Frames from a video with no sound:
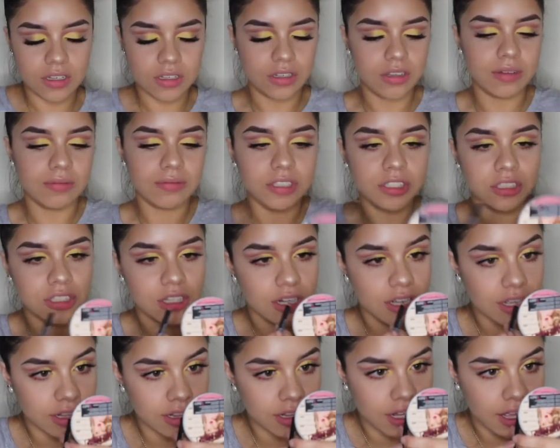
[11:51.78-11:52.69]
So I'm just
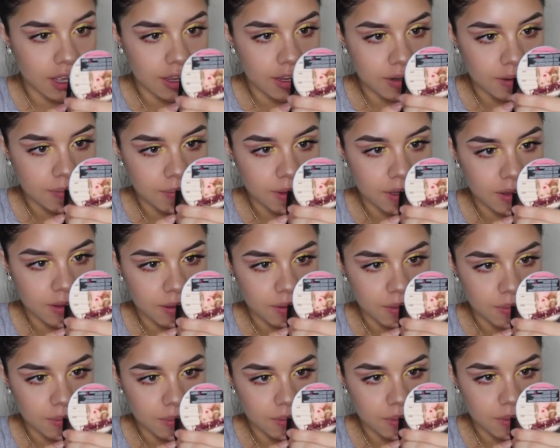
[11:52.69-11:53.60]
gonna line my
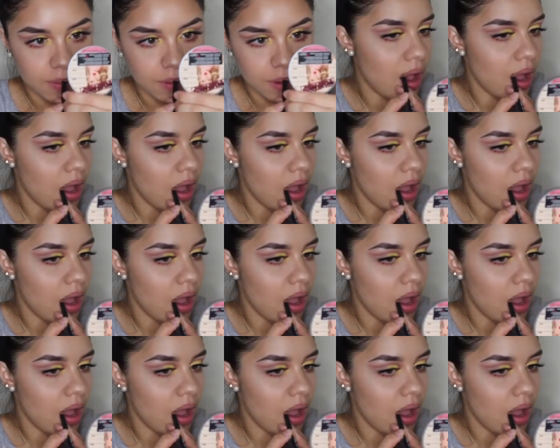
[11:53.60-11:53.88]
lips.